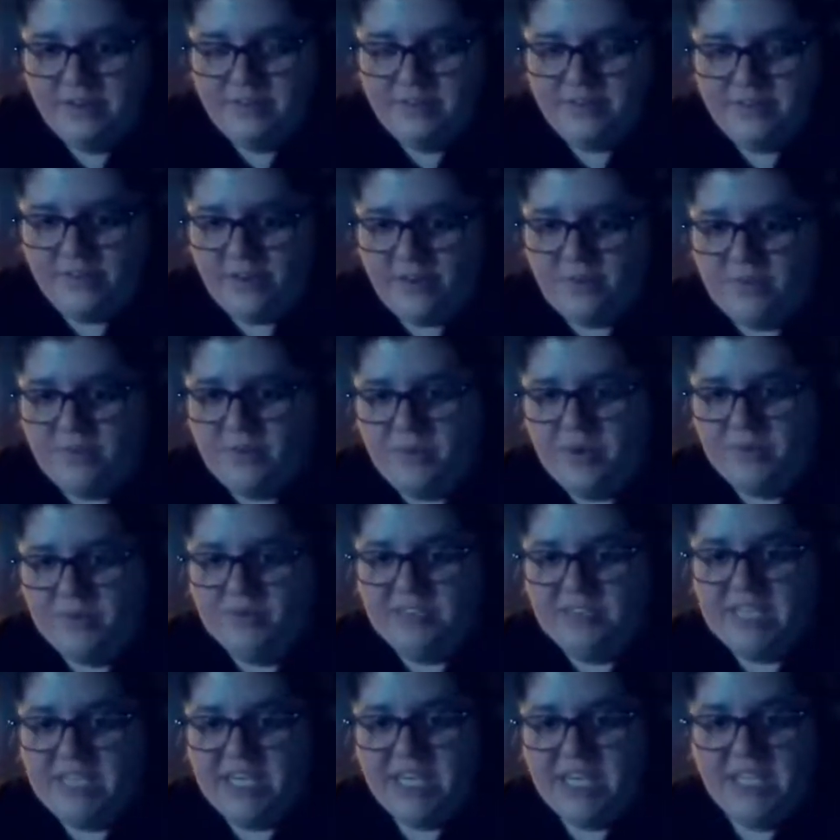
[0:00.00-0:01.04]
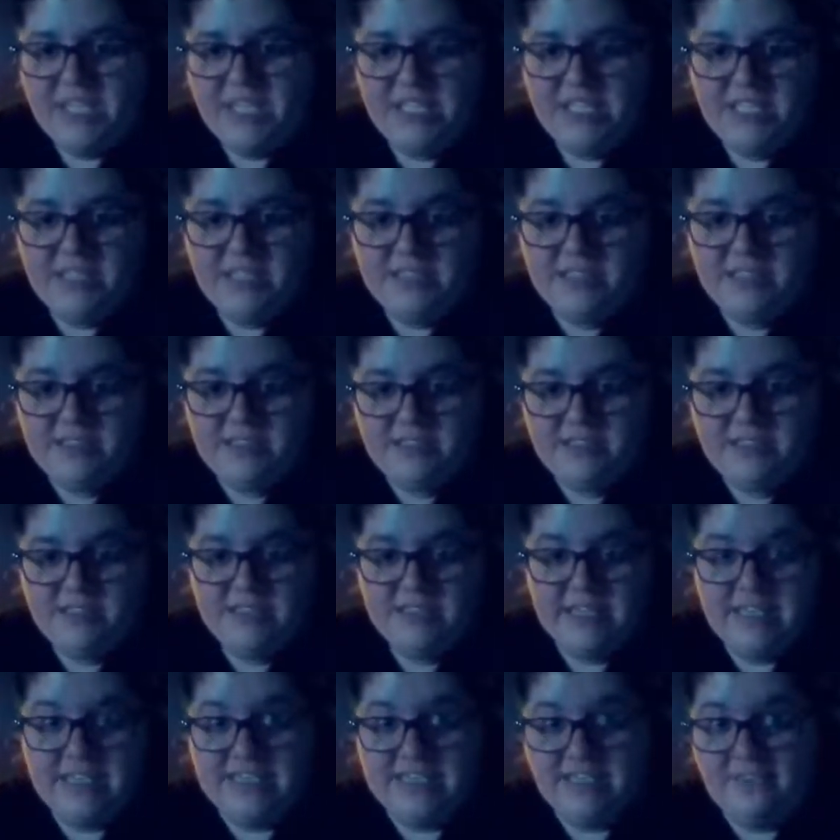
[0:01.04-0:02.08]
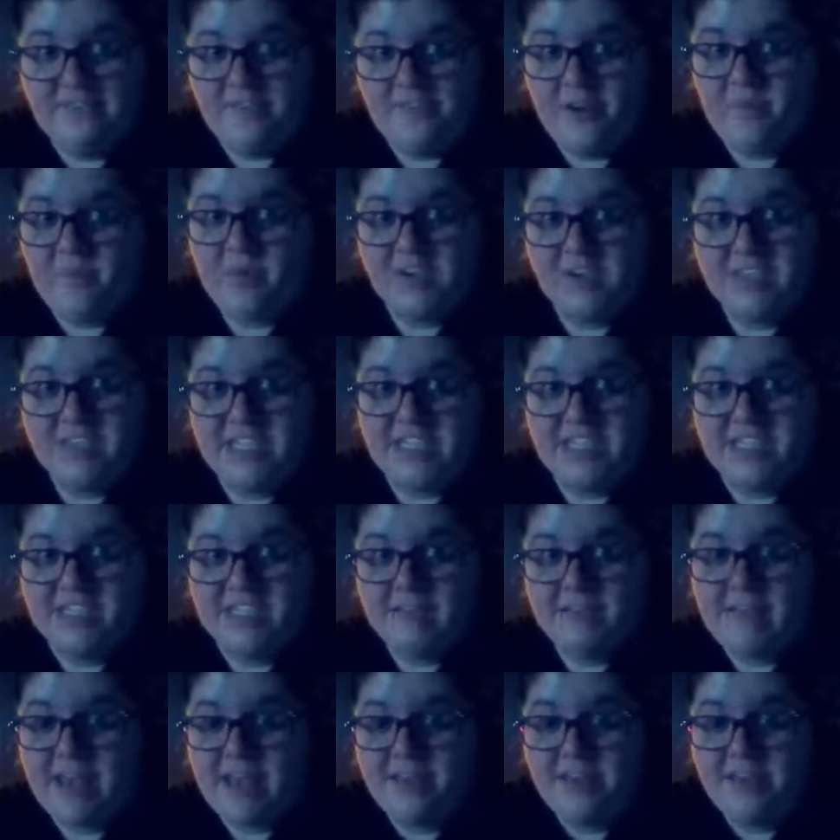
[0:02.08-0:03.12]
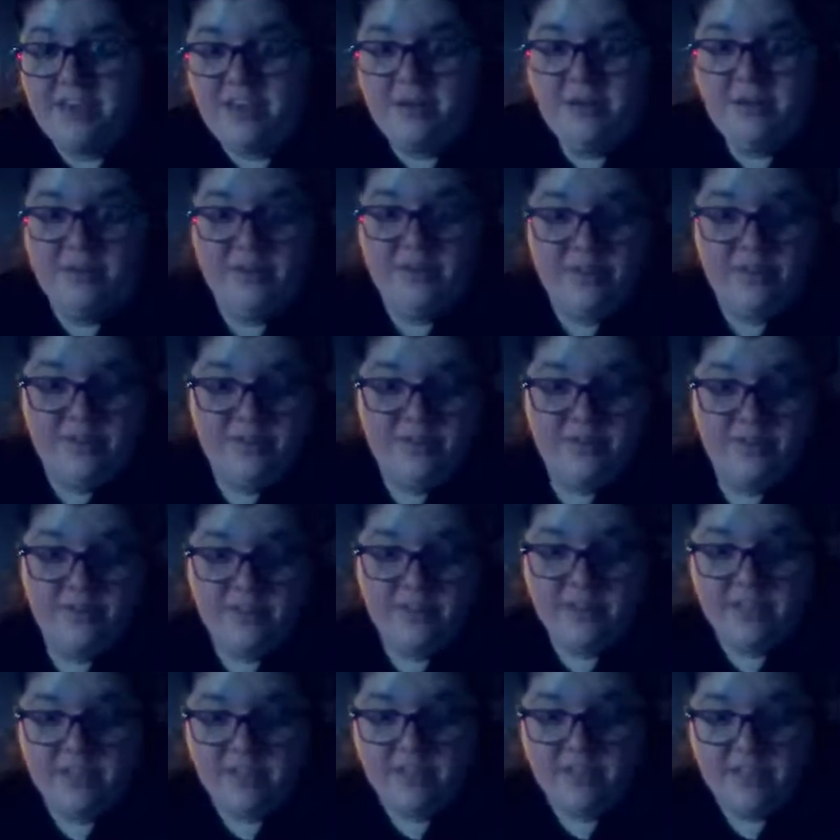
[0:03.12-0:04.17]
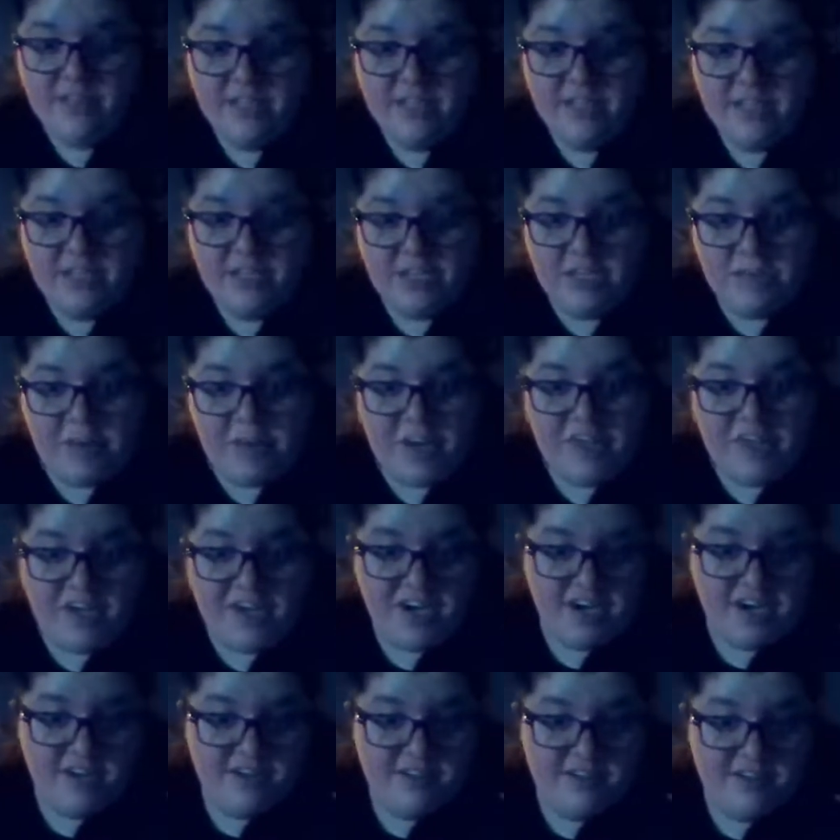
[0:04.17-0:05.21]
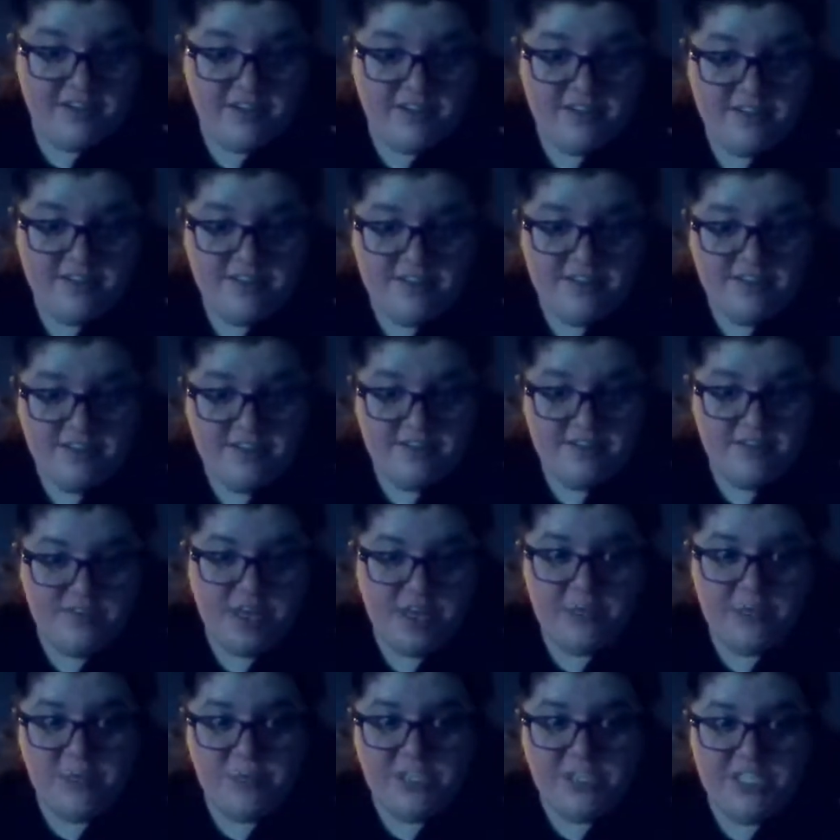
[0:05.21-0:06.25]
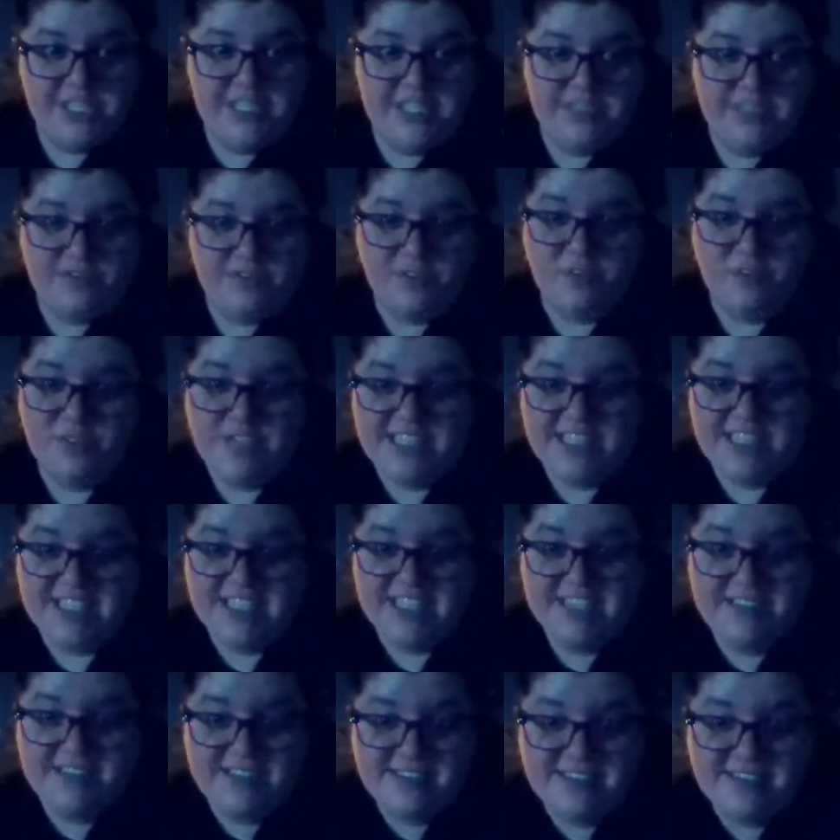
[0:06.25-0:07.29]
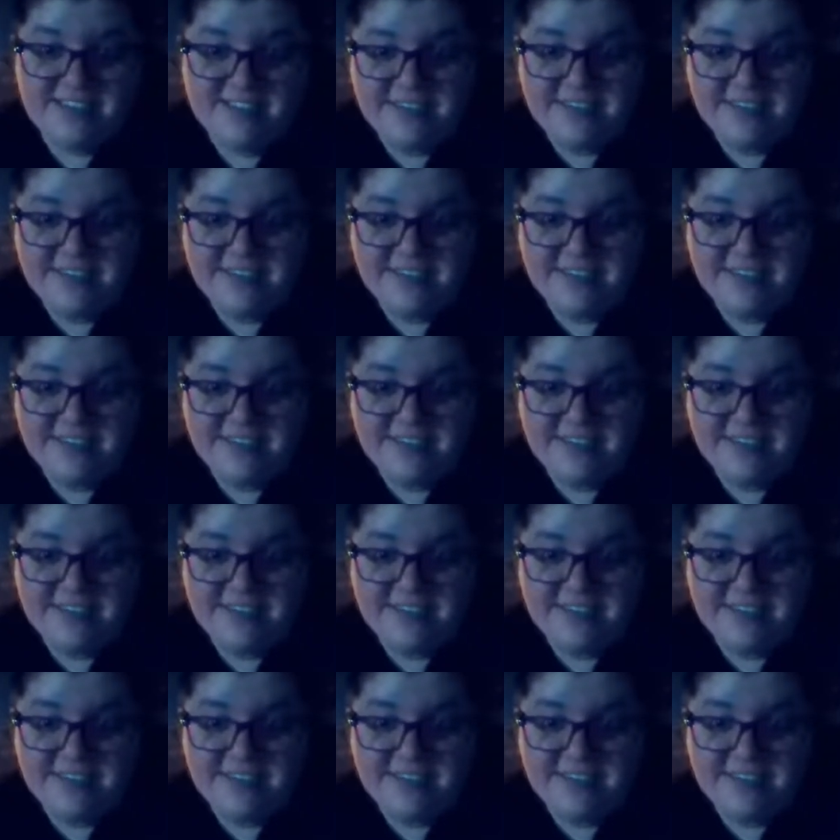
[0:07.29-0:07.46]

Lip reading: From Rosita's? Is it from Rosita's, Matthew? Little brother? Abundagas from Rosita's?